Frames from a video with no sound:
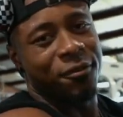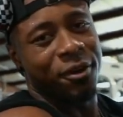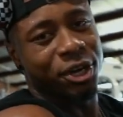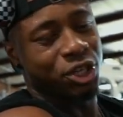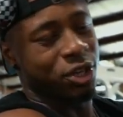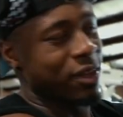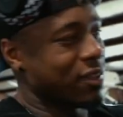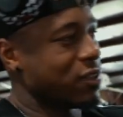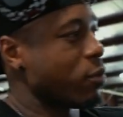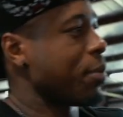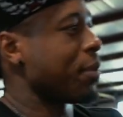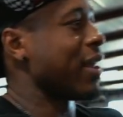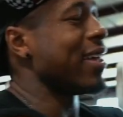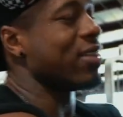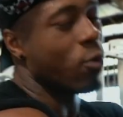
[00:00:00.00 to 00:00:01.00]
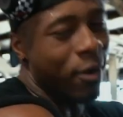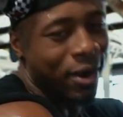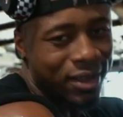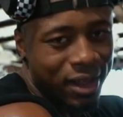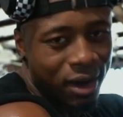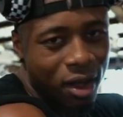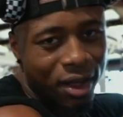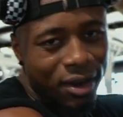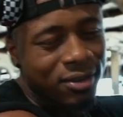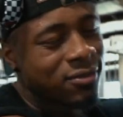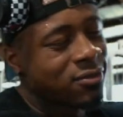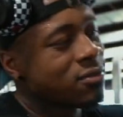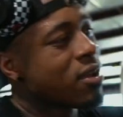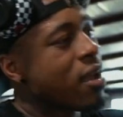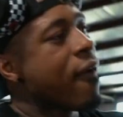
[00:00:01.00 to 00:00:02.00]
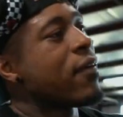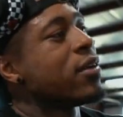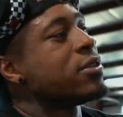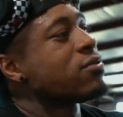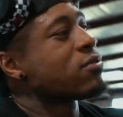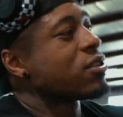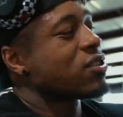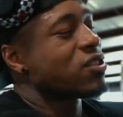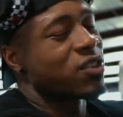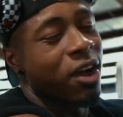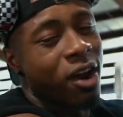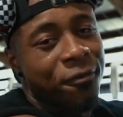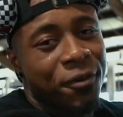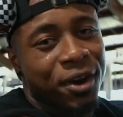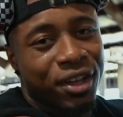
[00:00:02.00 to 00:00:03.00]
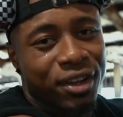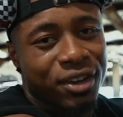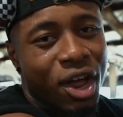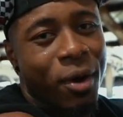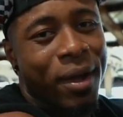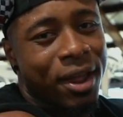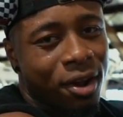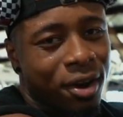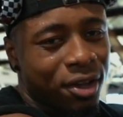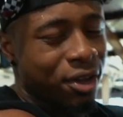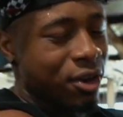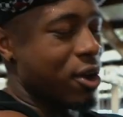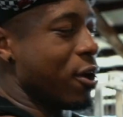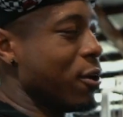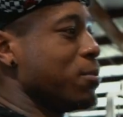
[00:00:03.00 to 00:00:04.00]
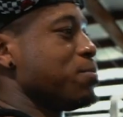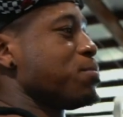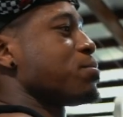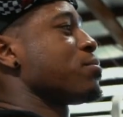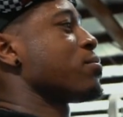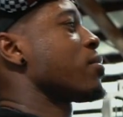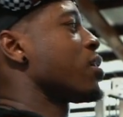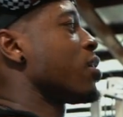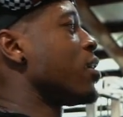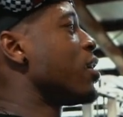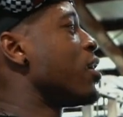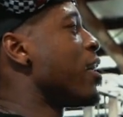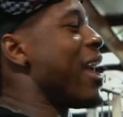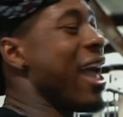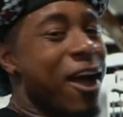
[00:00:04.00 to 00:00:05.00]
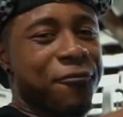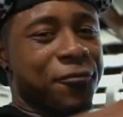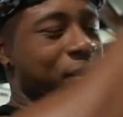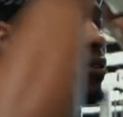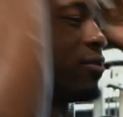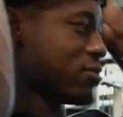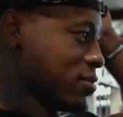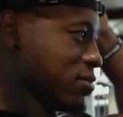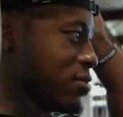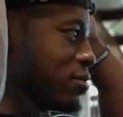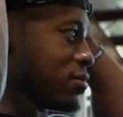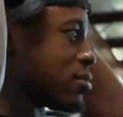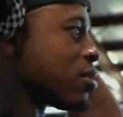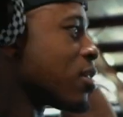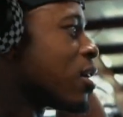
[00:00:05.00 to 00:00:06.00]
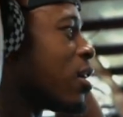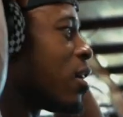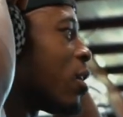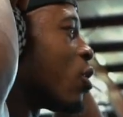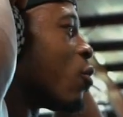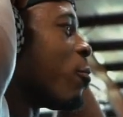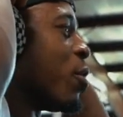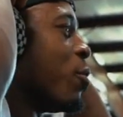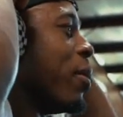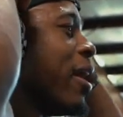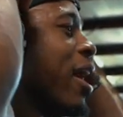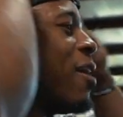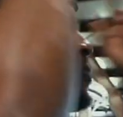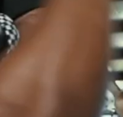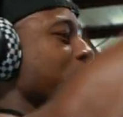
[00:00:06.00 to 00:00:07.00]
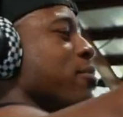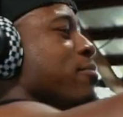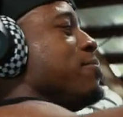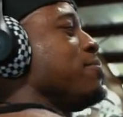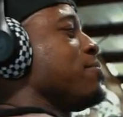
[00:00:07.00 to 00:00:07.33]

finisher. Like this is what we're gonna end the workout on. Start off on a good note, end on a good note. Effort. We want effort.